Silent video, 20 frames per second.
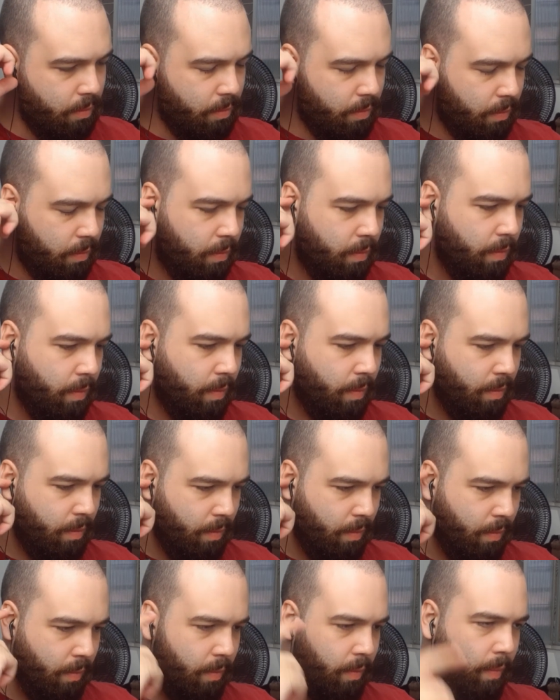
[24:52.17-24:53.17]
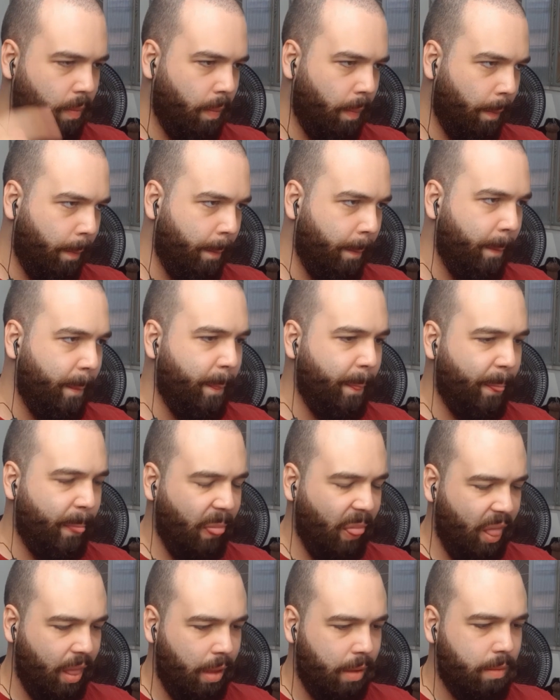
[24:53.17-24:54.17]
Ferrari.
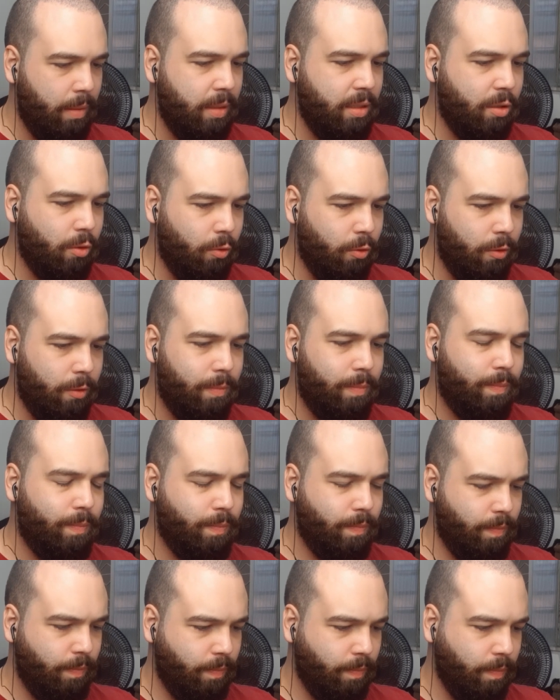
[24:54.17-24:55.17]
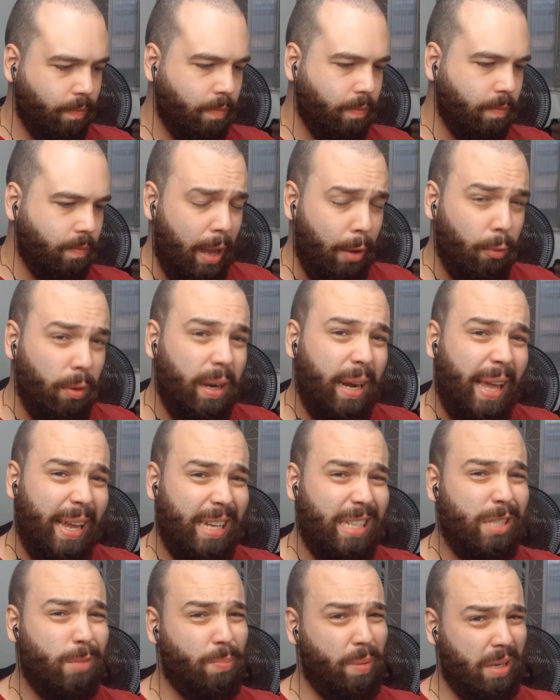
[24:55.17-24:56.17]
That's cool. I would like
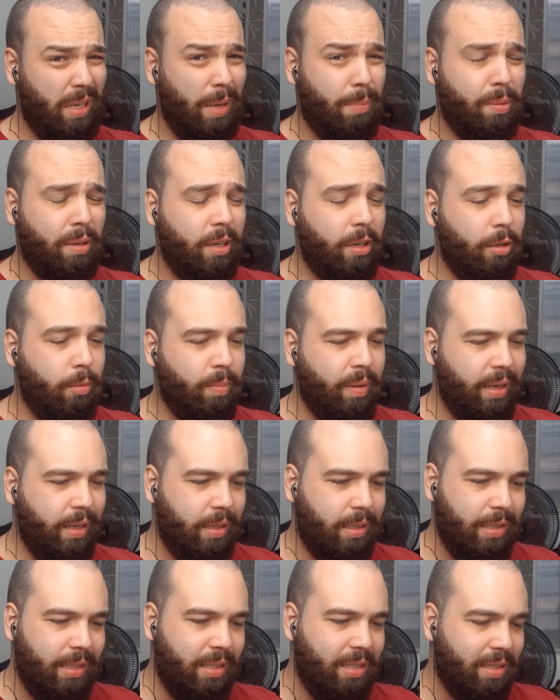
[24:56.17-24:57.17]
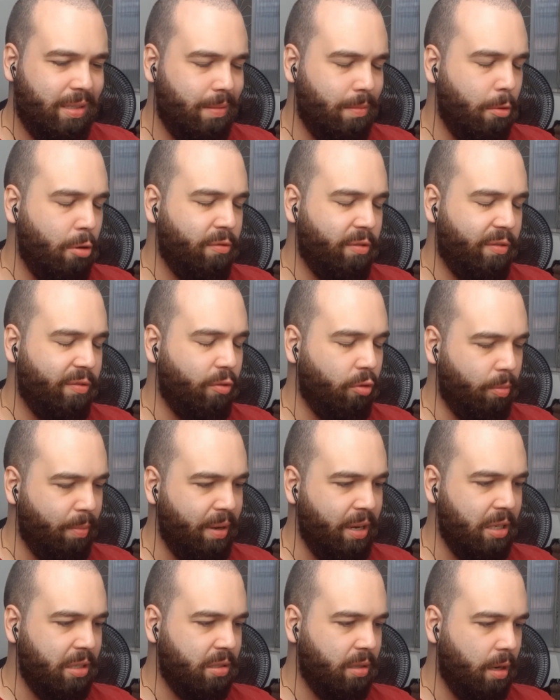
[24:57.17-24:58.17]
it to pick up a little bit because it's over four
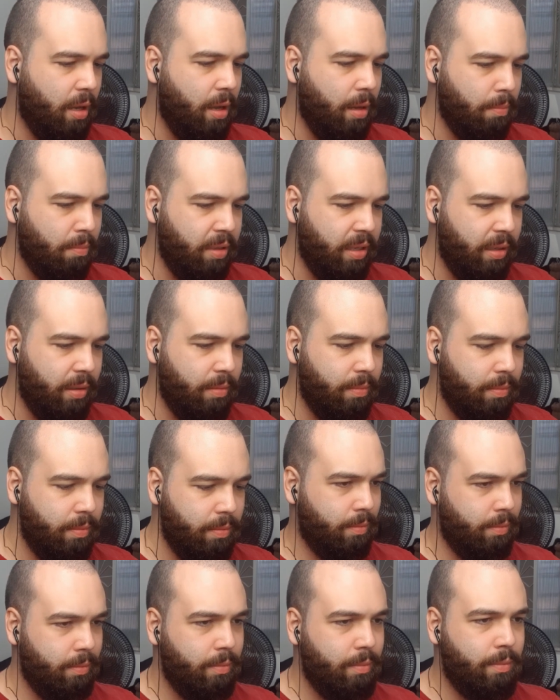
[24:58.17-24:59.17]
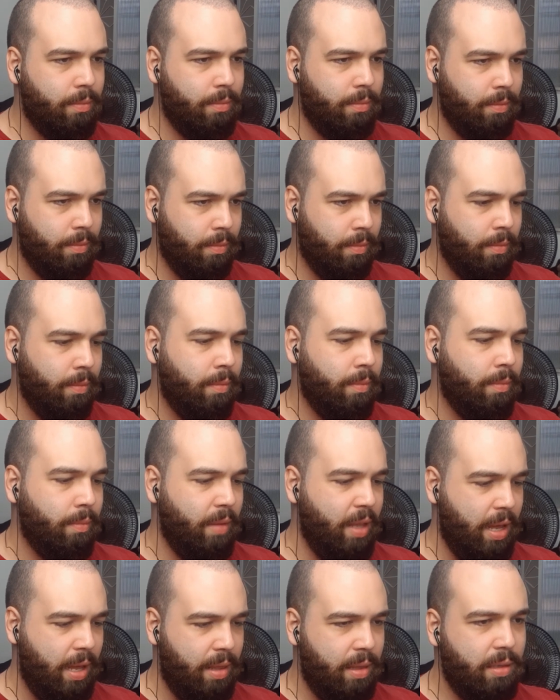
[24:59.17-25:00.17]
minutes long, but
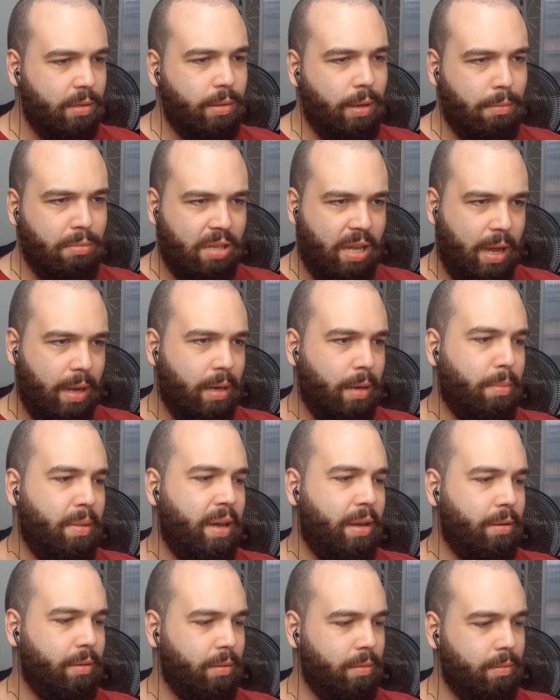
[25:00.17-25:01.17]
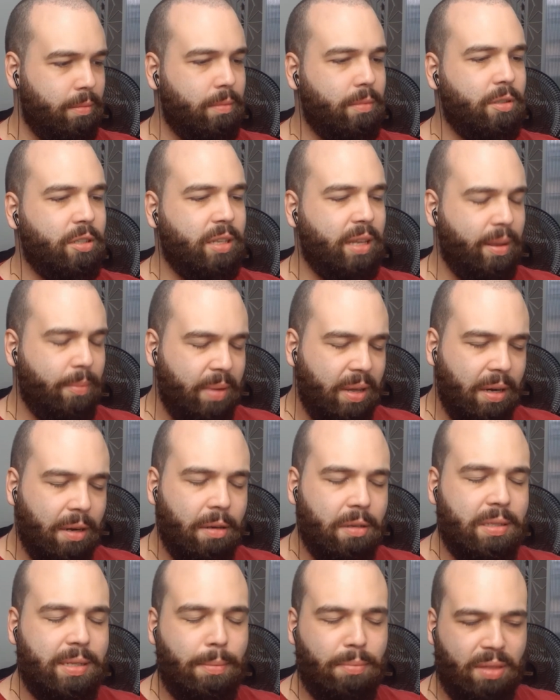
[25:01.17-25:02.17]
yeah, this is what I'm talking about. Just give me a
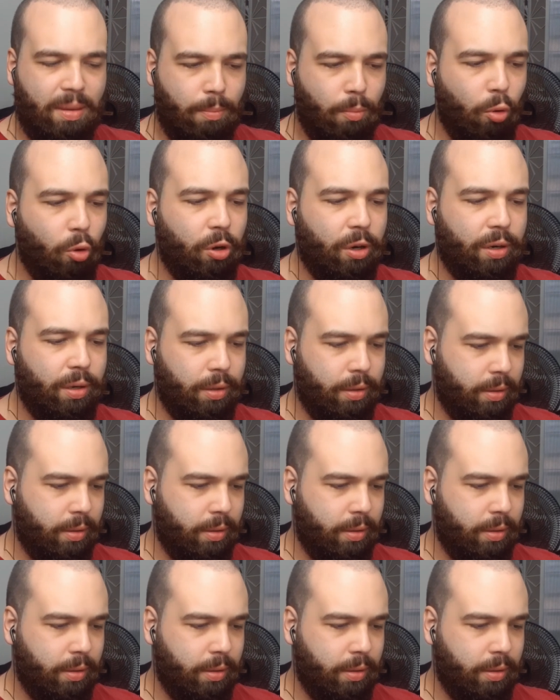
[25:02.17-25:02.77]
little something more.